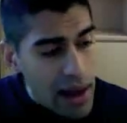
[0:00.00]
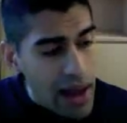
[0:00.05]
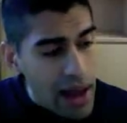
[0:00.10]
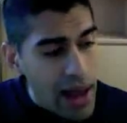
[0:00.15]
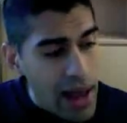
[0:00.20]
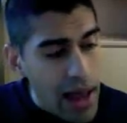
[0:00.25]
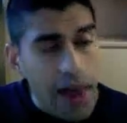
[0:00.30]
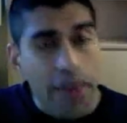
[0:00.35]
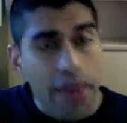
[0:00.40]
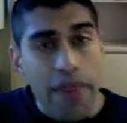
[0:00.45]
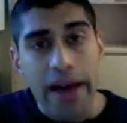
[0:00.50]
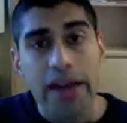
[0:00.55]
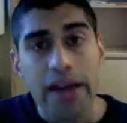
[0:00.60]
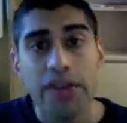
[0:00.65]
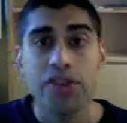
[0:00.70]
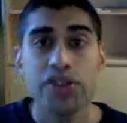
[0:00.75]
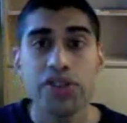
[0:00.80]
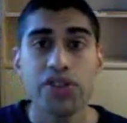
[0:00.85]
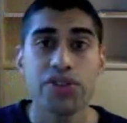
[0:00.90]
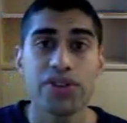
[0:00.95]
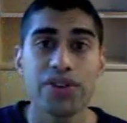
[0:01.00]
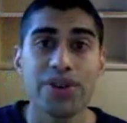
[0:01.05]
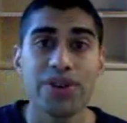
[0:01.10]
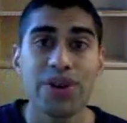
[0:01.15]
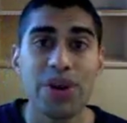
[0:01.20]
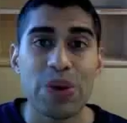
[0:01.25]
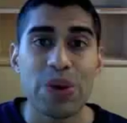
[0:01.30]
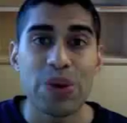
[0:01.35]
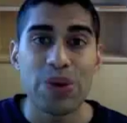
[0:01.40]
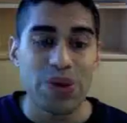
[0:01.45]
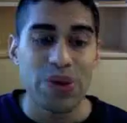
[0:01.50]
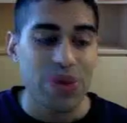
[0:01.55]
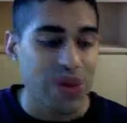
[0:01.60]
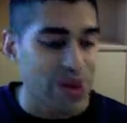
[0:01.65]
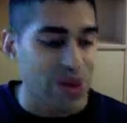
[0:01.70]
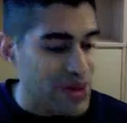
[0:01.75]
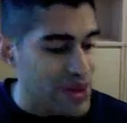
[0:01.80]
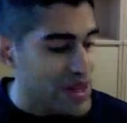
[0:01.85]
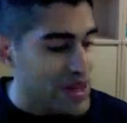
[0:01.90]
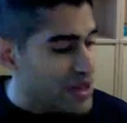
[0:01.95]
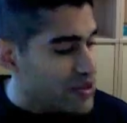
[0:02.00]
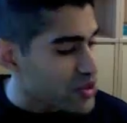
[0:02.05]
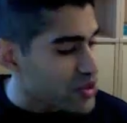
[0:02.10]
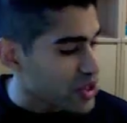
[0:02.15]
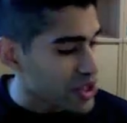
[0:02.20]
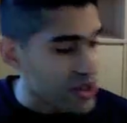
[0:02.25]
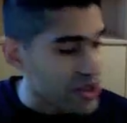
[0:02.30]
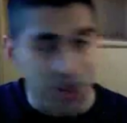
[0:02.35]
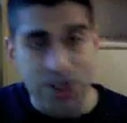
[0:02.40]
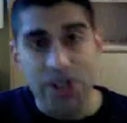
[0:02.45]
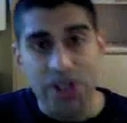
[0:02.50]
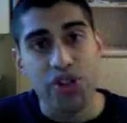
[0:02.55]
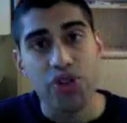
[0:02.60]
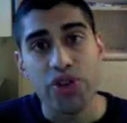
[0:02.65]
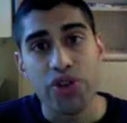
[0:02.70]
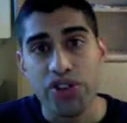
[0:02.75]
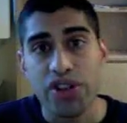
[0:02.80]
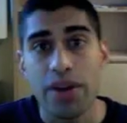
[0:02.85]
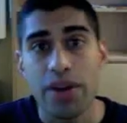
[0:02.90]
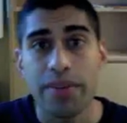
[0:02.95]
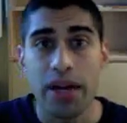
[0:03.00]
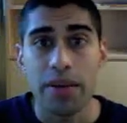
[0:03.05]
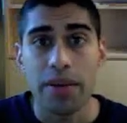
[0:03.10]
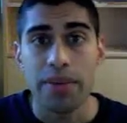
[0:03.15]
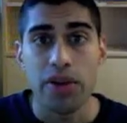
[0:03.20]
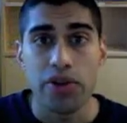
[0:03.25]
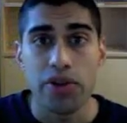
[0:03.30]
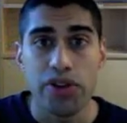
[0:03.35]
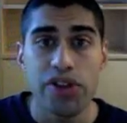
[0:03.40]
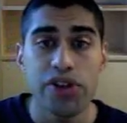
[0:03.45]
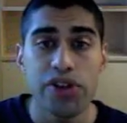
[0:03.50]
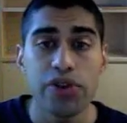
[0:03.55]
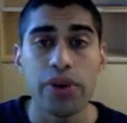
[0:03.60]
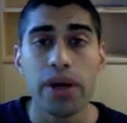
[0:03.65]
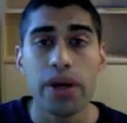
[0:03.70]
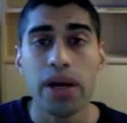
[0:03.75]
And that's, the interesting distinction that's coming up here too.